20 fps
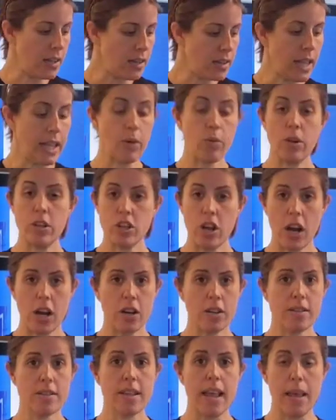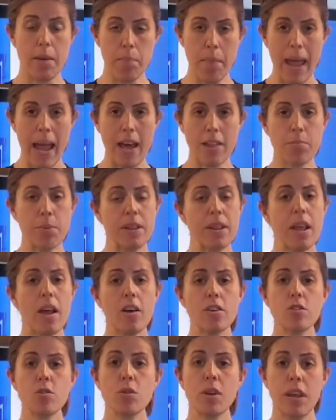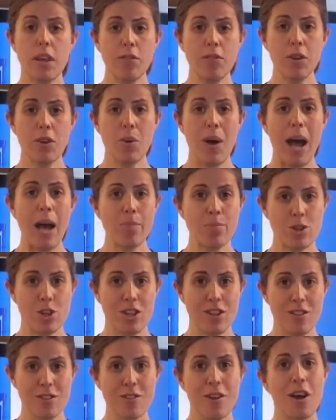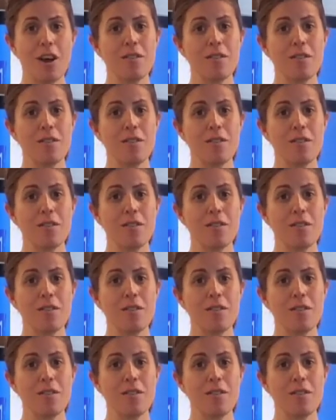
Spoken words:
language arts and math, but they also give you options